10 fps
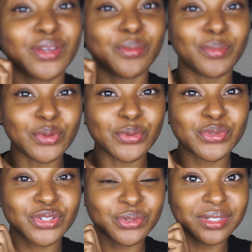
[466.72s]
your
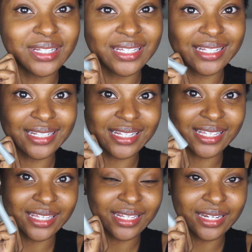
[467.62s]
mousse, you then
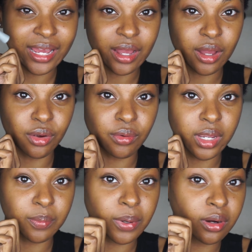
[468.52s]
need a
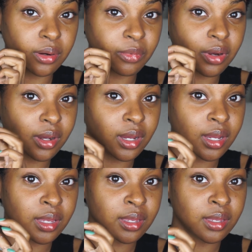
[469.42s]
gray perm
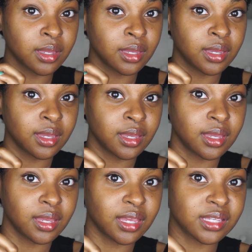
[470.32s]
rod.
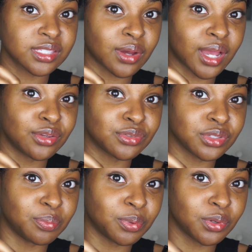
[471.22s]
And so I
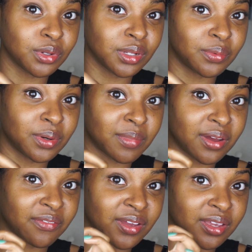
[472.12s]
usually pull it with
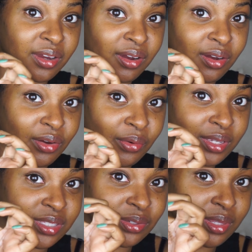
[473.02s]
my finger all the
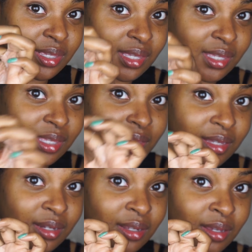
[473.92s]
way to the
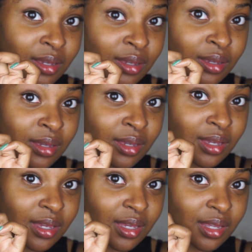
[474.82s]
end.
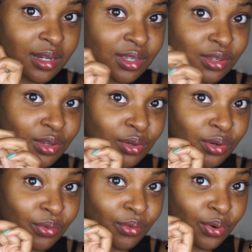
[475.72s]
And then you're going
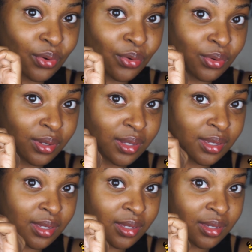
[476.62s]
to roll
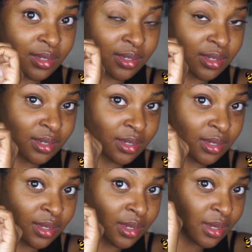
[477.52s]
it
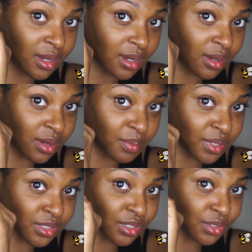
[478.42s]
up
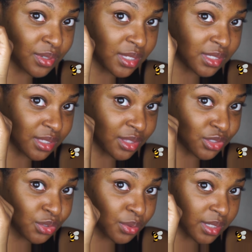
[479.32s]
until you get to the
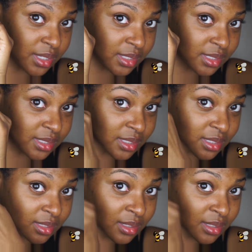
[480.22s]
twist.